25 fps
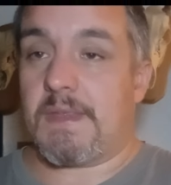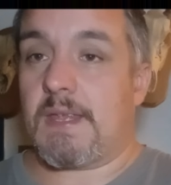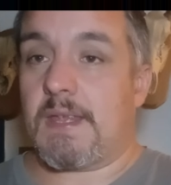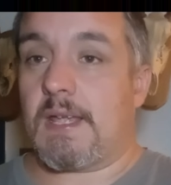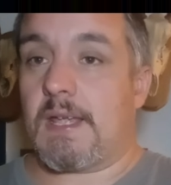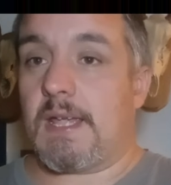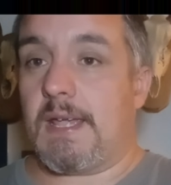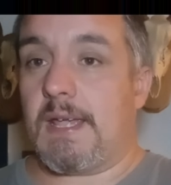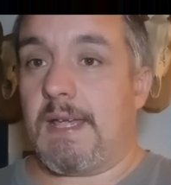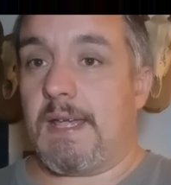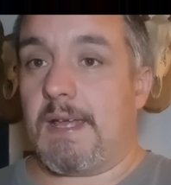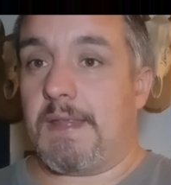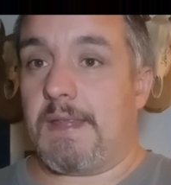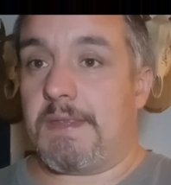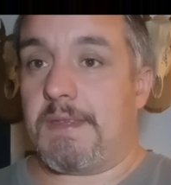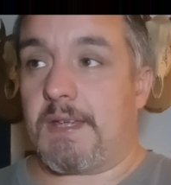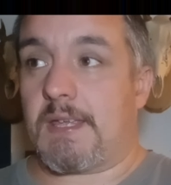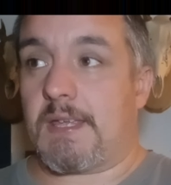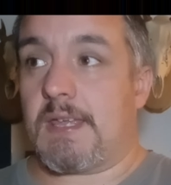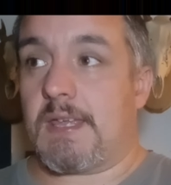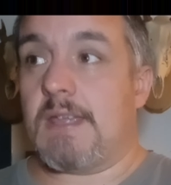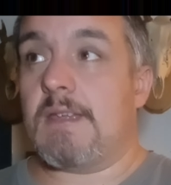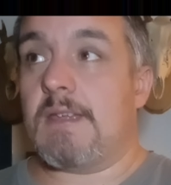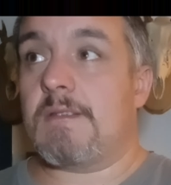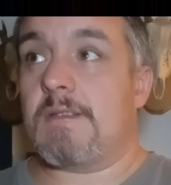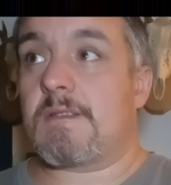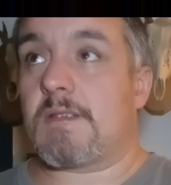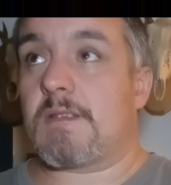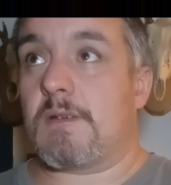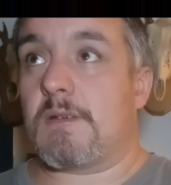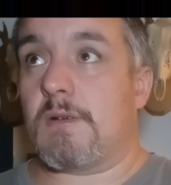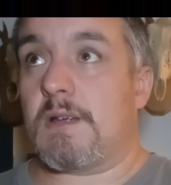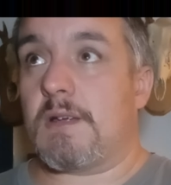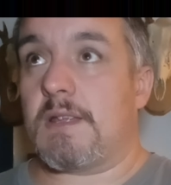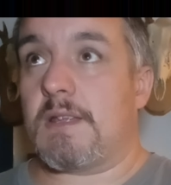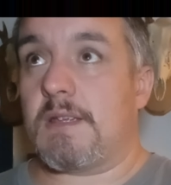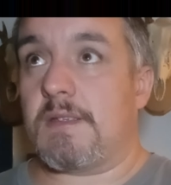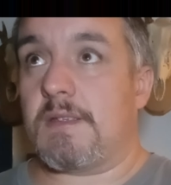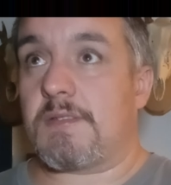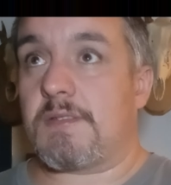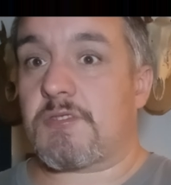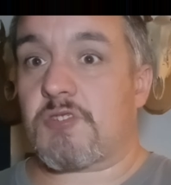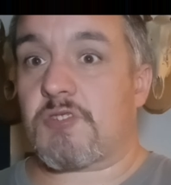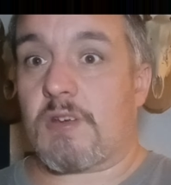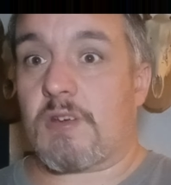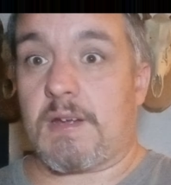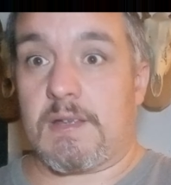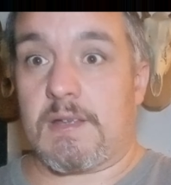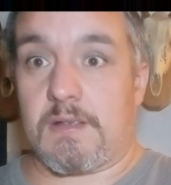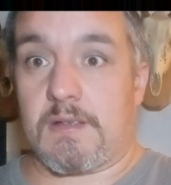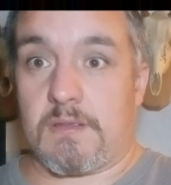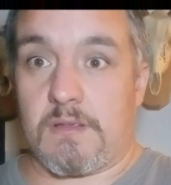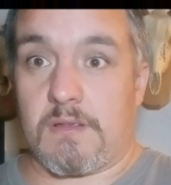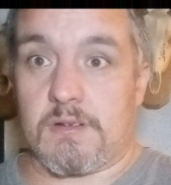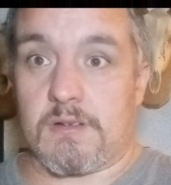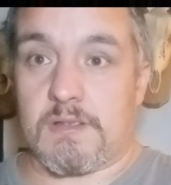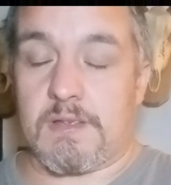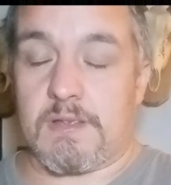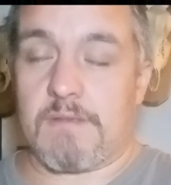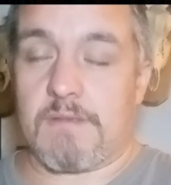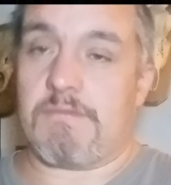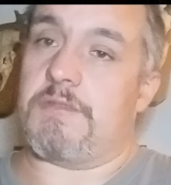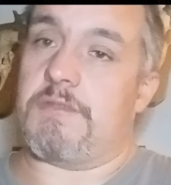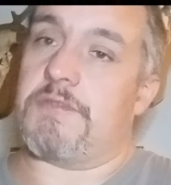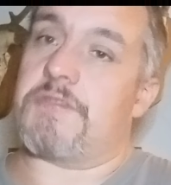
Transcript: And the key to it is trying to look different.